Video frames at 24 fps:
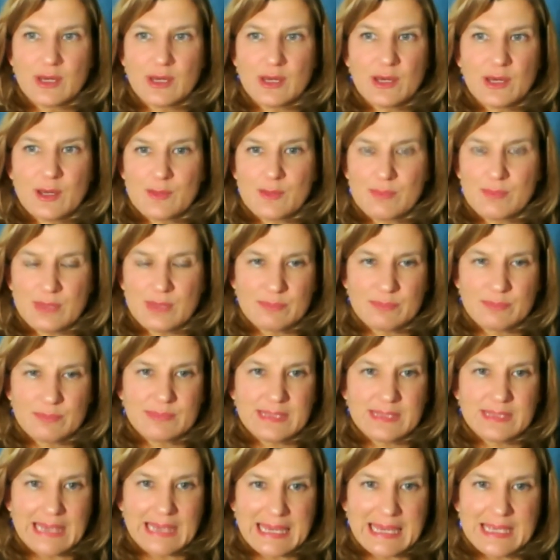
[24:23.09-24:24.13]

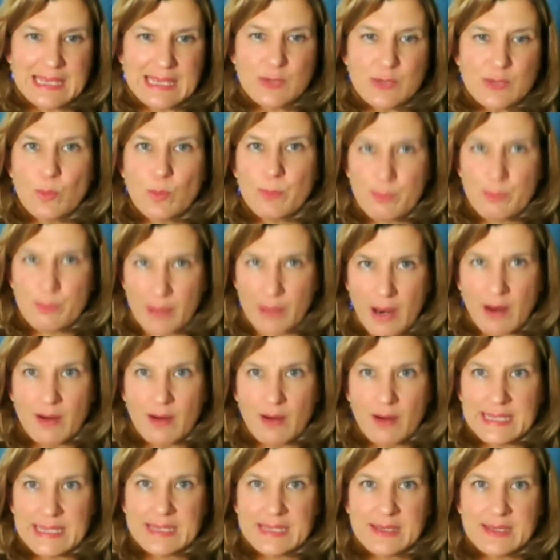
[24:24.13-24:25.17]
her cake or
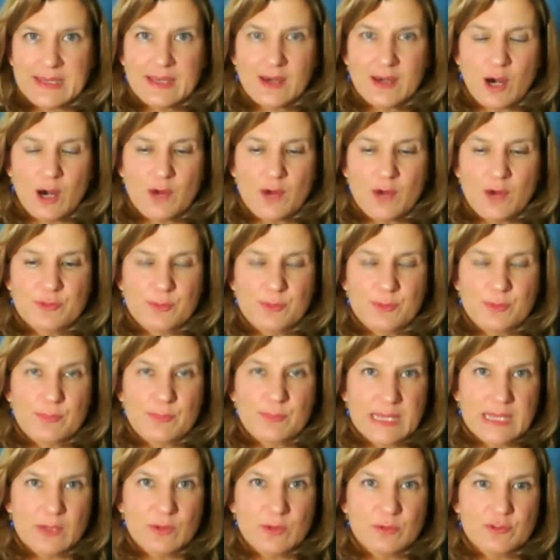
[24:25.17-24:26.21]
pie after a
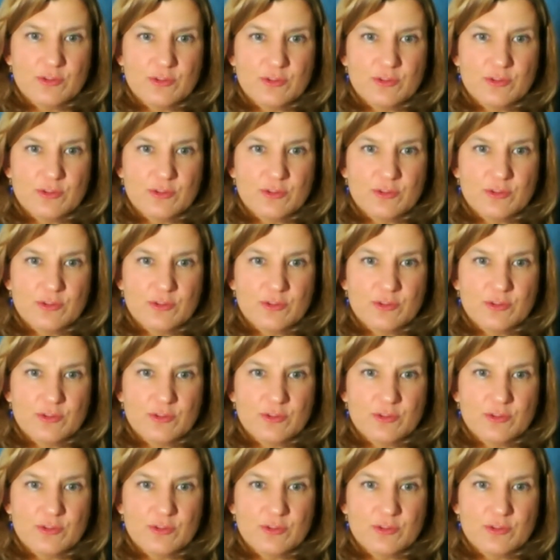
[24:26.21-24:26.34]
meal.